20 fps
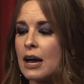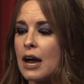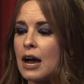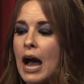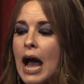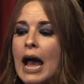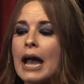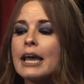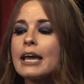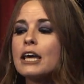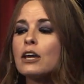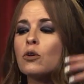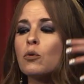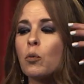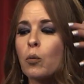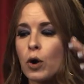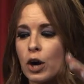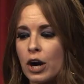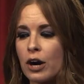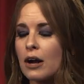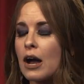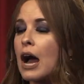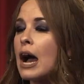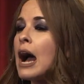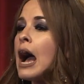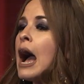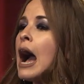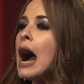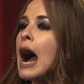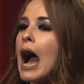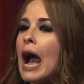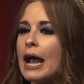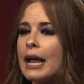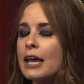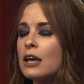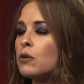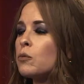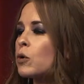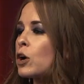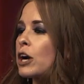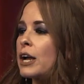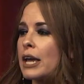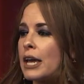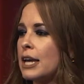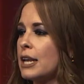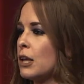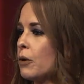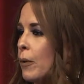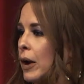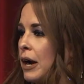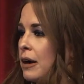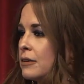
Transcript: I can work anywhere.